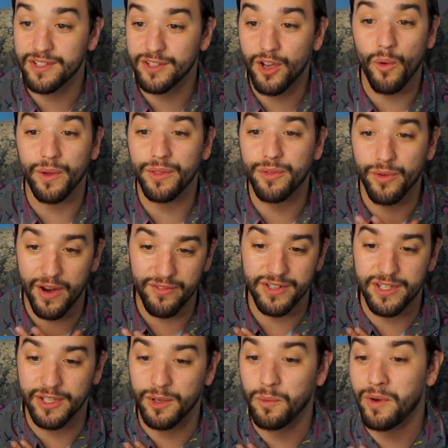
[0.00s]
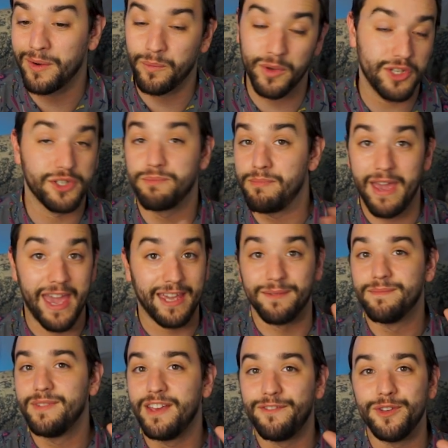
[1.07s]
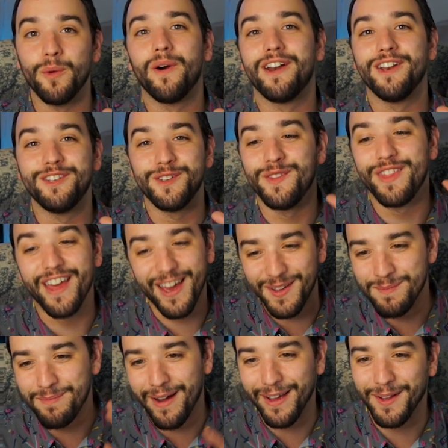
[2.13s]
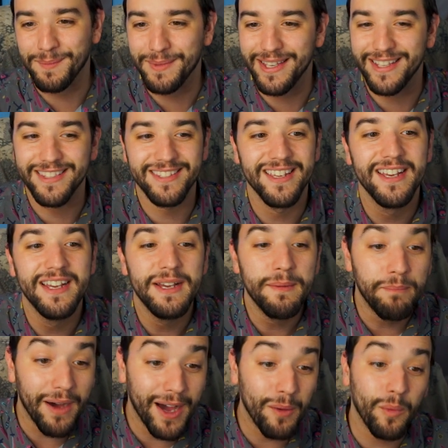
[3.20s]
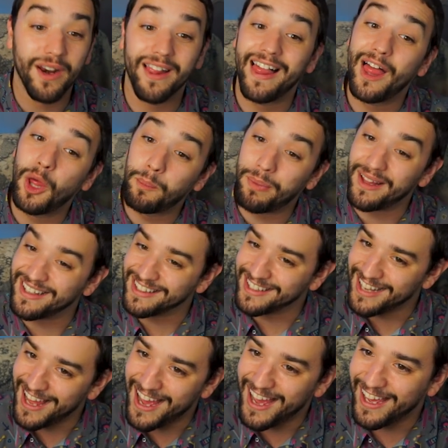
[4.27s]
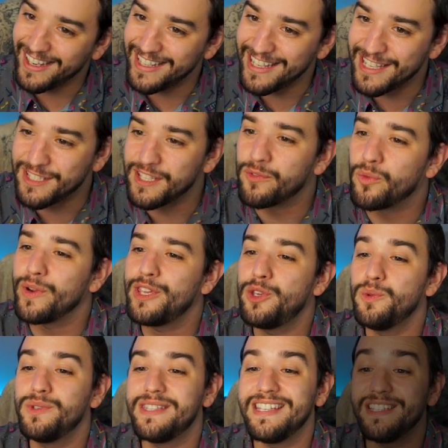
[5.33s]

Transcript: going through every single one, which, hey, if you want to do that, by all means. But what'll help a lot is if we use these